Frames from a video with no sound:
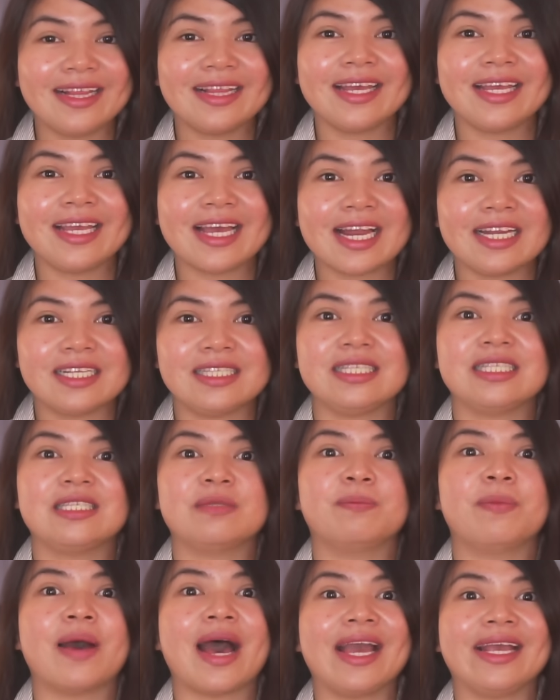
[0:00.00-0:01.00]

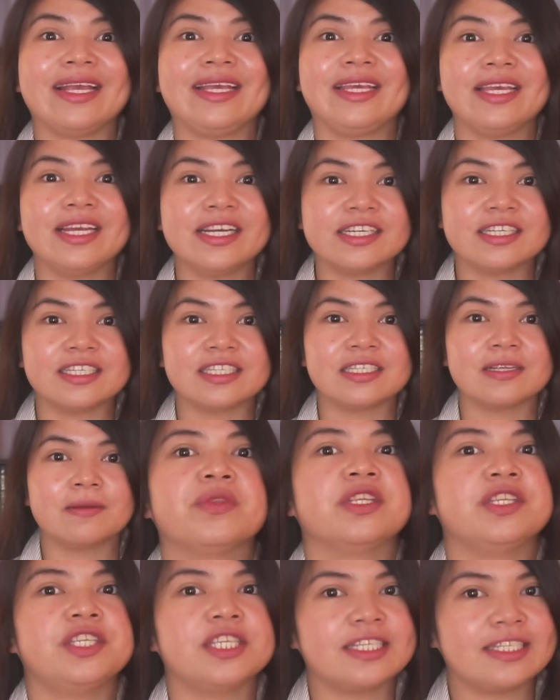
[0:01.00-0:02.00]
dialysis by years
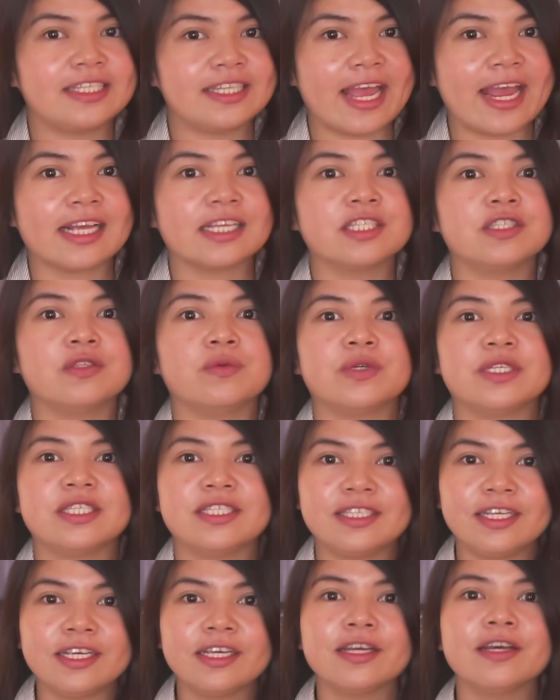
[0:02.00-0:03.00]
just thanks to a
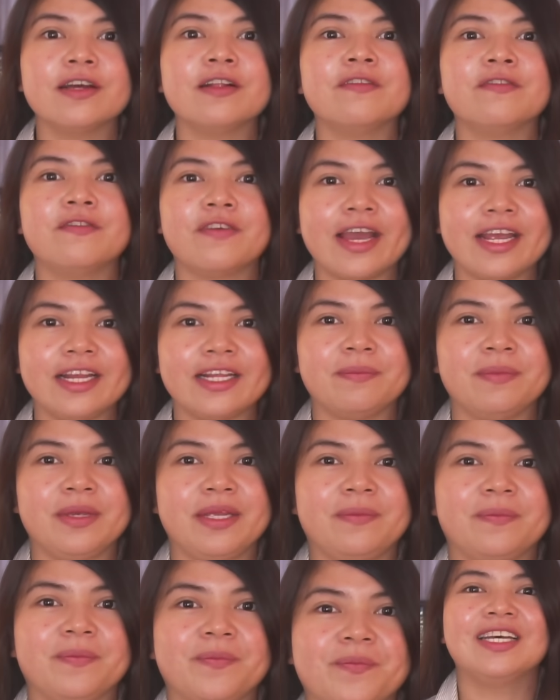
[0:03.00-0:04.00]
single
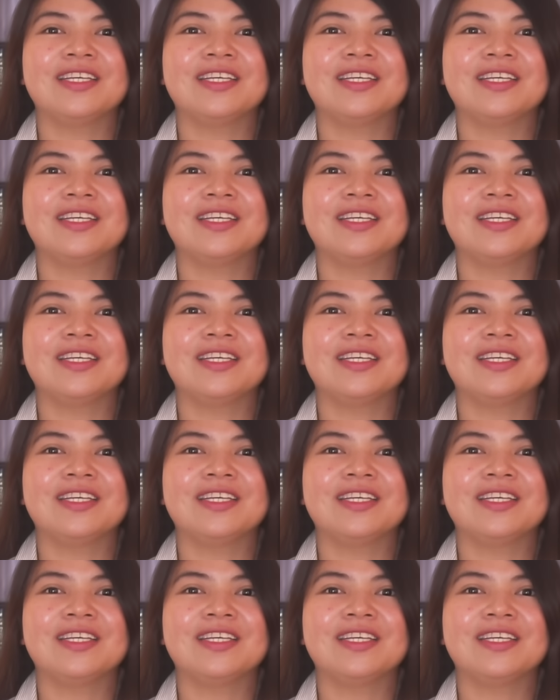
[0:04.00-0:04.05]
vitamin.